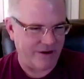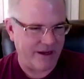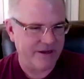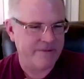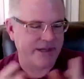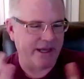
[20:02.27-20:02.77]

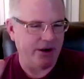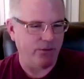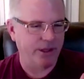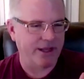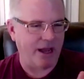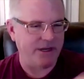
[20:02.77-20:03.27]
And it really
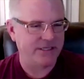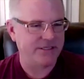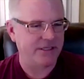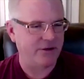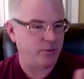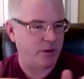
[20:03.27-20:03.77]
got me to see the
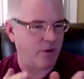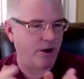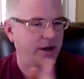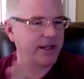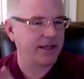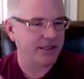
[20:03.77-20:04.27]
difference between
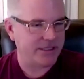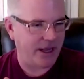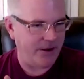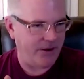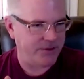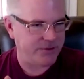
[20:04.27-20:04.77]
marketing and
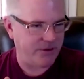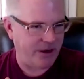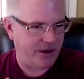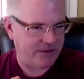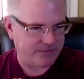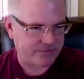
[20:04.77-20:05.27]
sales,
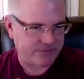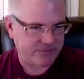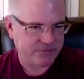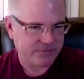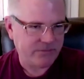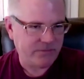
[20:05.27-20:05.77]
right?
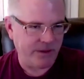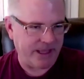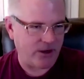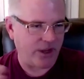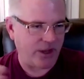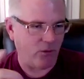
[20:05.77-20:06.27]
I'm
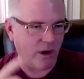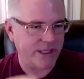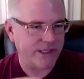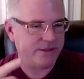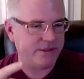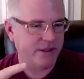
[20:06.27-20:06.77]
like, okay,
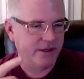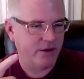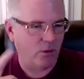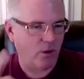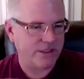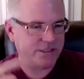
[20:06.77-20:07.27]
what
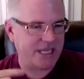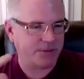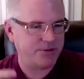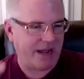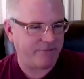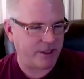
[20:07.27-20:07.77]
what
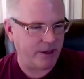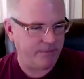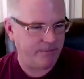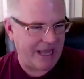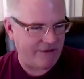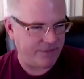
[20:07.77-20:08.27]
steps I have to
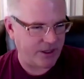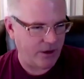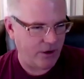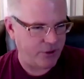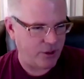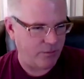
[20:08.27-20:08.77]
go, have to
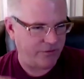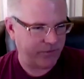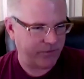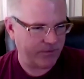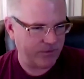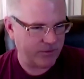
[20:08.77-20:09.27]
go through
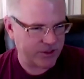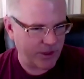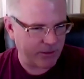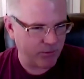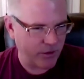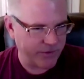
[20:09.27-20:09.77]
before, so we
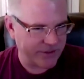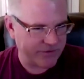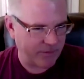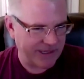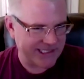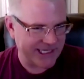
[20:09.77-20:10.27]
can move this
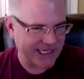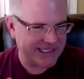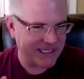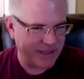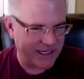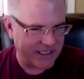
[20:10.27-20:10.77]
from a
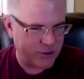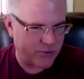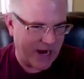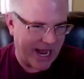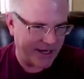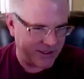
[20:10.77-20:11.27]
sixty minute
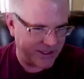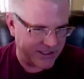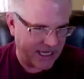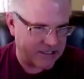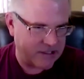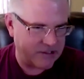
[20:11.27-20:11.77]
strategy
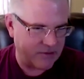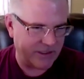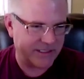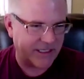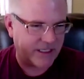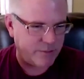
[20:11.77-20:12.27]
session to a
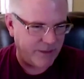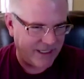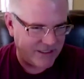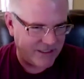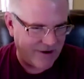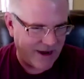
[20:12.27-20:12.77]
six
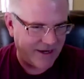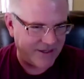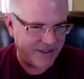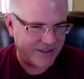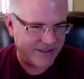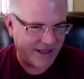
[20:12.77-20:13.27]
minute
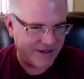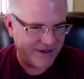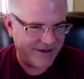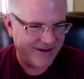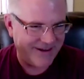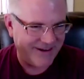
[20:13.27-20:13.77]
strategy
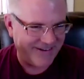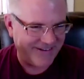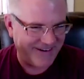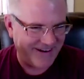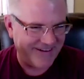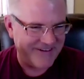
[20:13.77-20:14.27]
session,
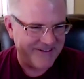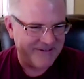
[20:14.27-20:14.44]
right?